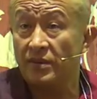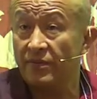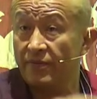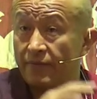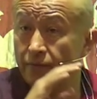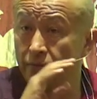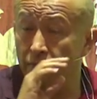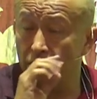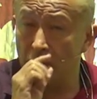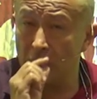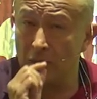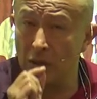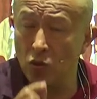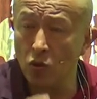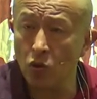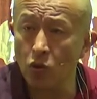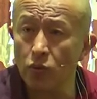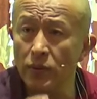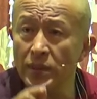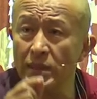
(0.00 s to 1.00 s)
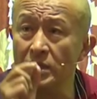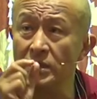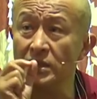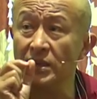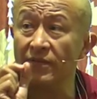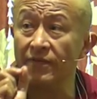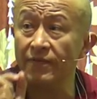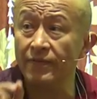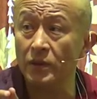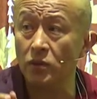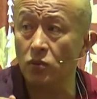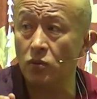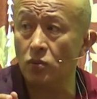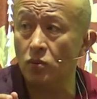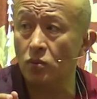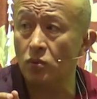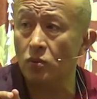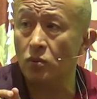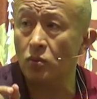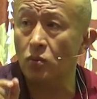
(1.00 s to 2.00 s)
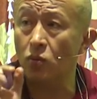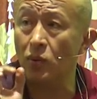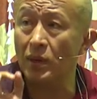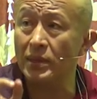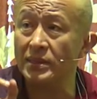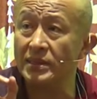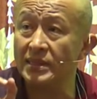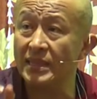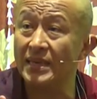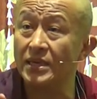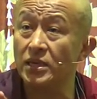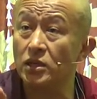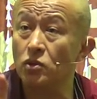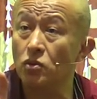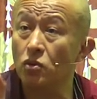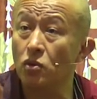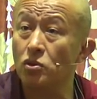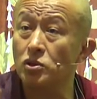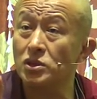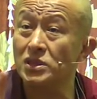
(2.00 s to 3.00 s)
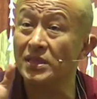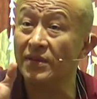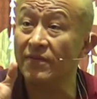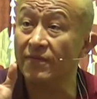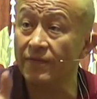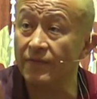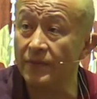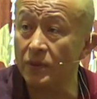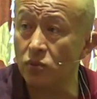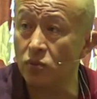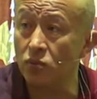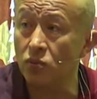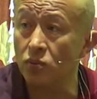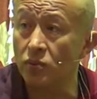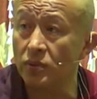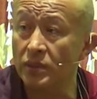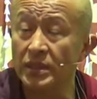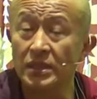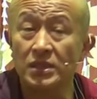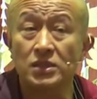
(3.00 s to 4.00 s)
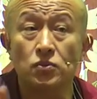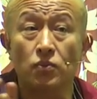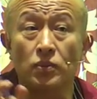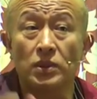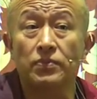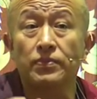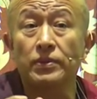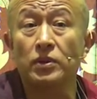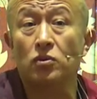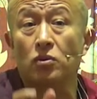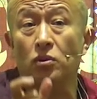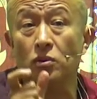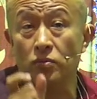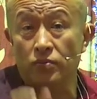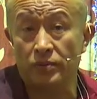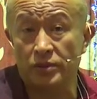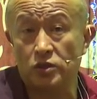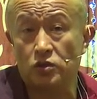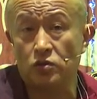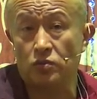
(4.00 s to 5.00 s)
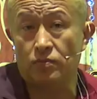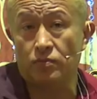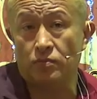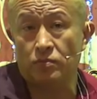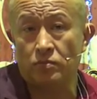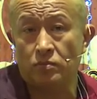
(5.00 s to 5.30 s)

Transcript: the, knowing the view, one that knows the view is what we call wisdom.